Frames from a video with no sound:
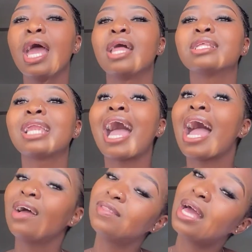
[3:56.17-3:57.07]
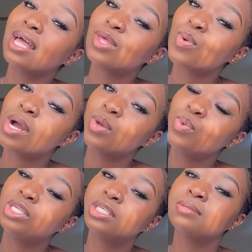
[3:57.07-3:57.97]
And then I have the other one,
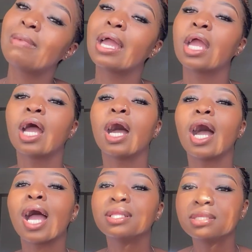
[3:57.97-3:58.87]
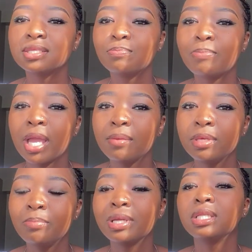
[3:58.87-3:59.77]
which is my aunt's
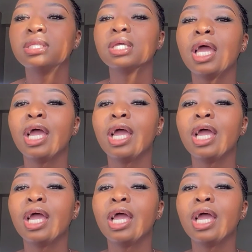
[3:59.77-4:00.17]
baby, but